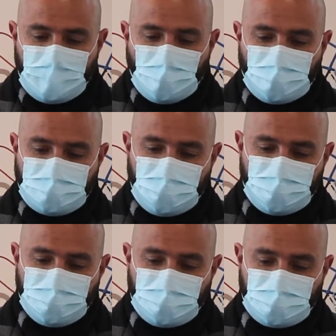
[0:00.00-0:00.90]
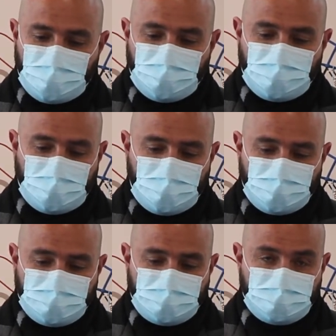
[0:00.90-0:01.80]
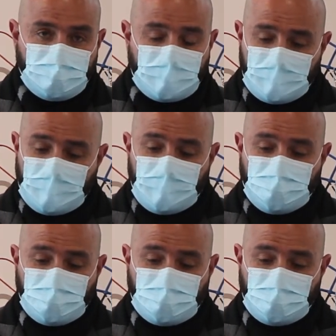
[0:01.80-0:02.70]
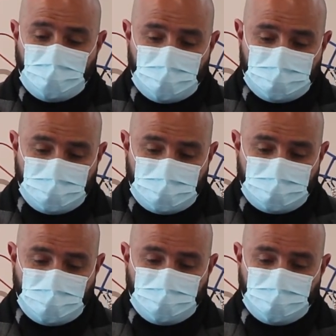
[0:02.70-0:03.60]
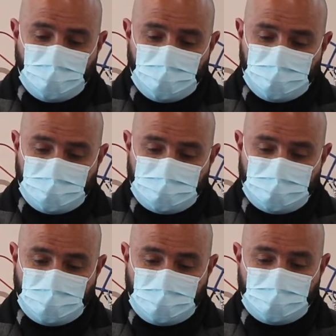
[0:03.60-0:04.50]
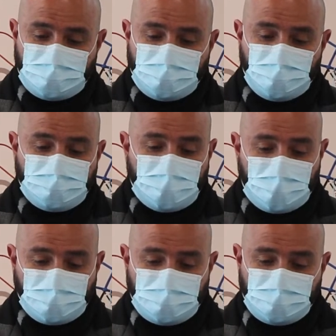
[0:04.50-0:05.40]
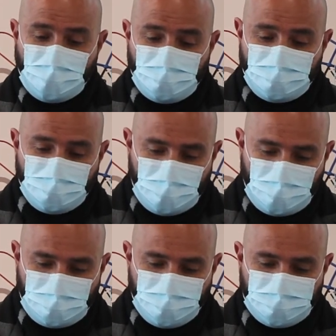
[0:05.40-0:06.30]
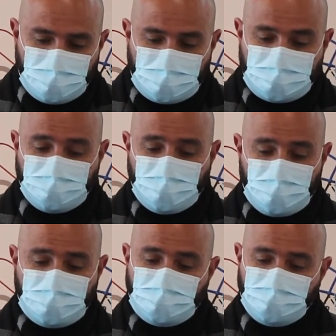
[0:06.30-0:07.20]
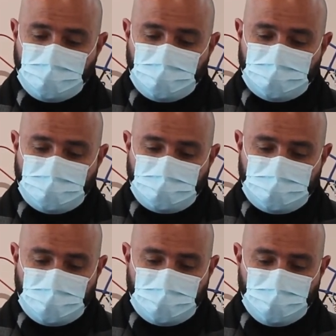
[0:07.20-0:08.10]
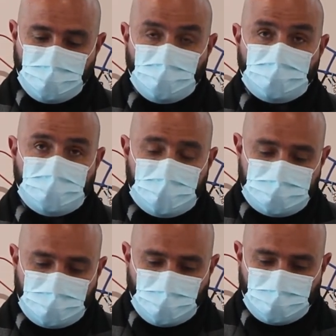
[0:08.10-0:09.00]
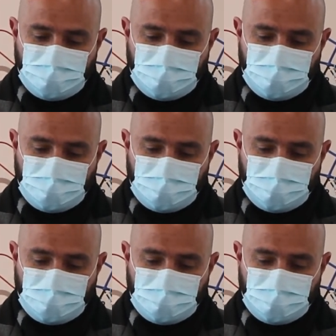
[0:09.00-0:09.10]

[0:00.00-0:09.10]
which have been given names, there are hundreds of others that are sometimes so small that it's very difficult to see them through a telescope.